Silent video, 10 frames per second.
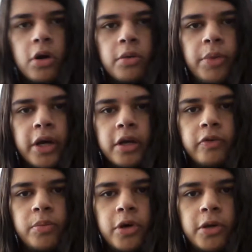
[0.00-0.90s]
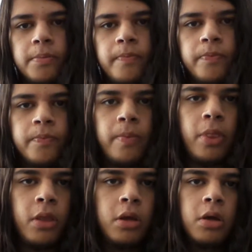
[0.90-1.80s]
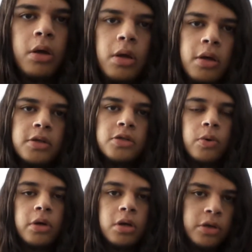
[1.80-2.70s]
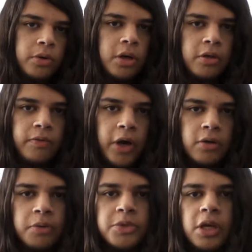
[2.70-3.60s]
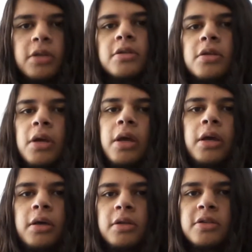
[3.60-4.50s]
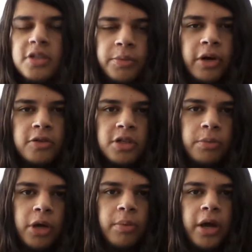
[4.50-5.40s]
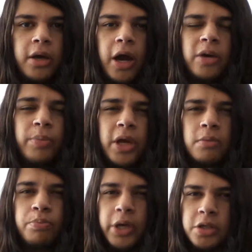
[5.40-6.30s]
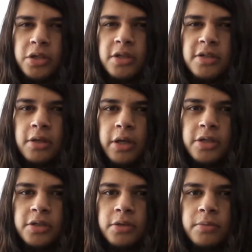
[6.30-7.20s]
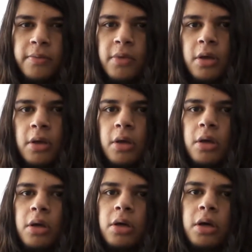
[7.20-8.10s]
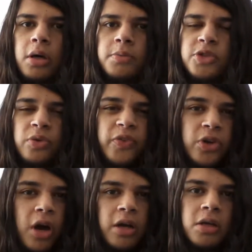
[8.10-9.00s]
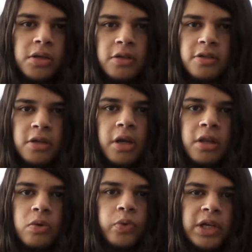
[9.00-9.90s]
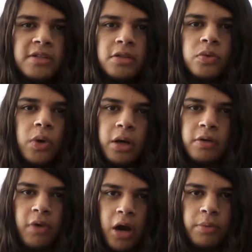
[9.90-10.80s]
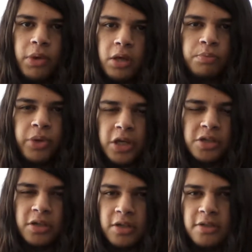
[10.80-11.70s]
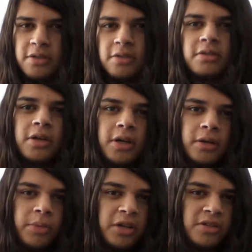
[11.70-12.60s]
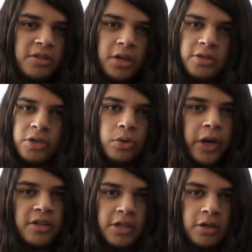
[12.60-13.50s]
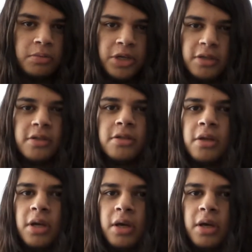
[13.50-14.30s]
welcome back everybody. So I wanted to do another vinyl update and this time around it's going to be on my Iron Maiden picture disc collection. Um, so if you're not interested in the recent run of Iron Maiden picture discs, um, I suggest you X out because